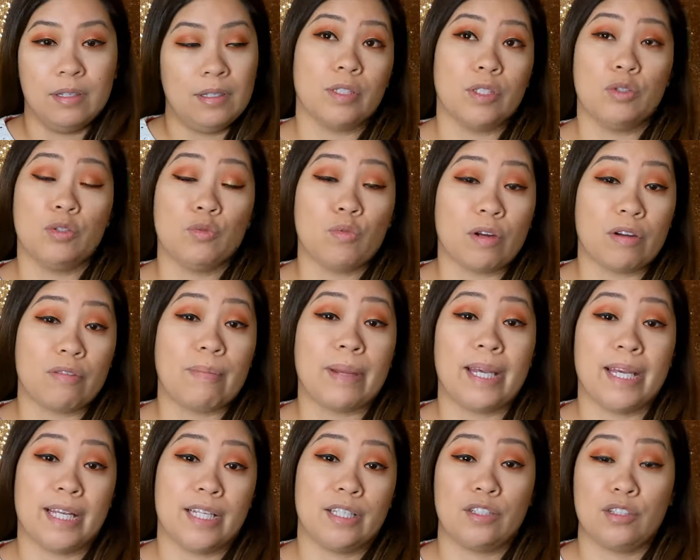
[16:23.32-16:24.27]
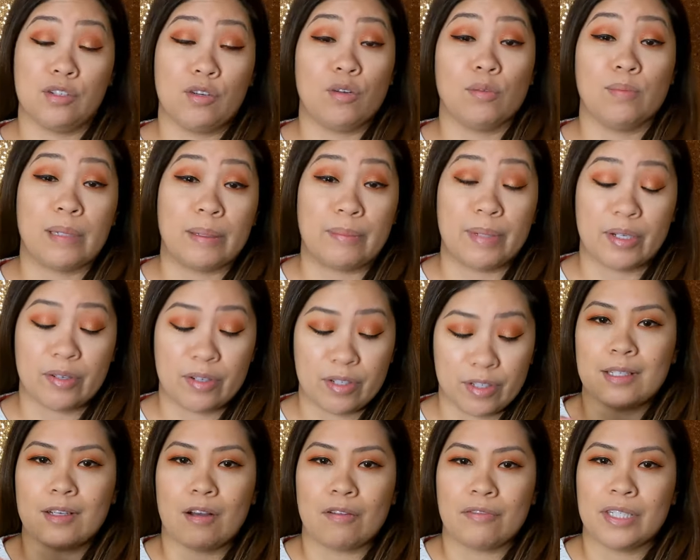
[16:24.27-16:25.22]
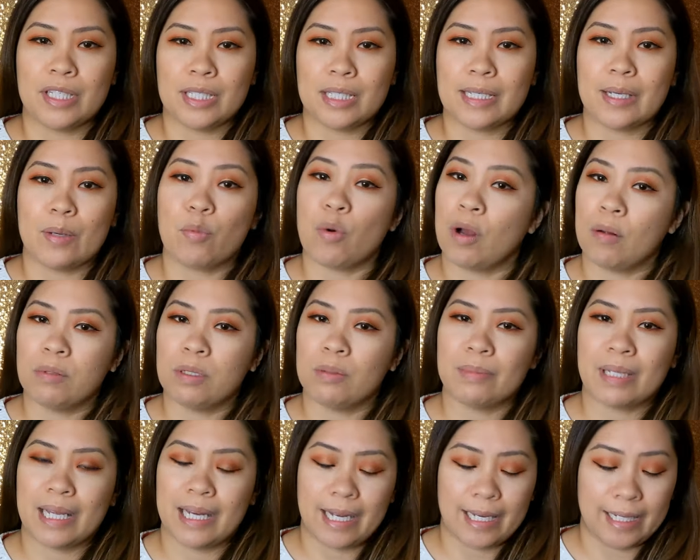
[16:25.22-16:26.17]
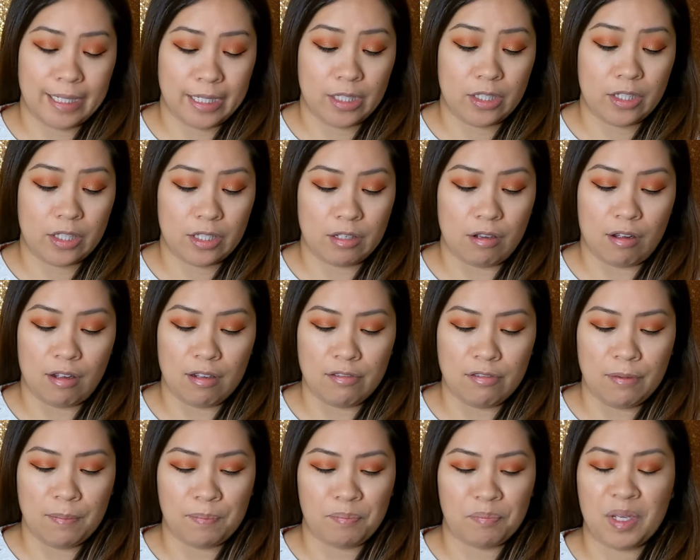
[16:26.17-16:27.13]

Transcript: use one of my hands to hold my mirror. It's obviously a problem that I need to solve.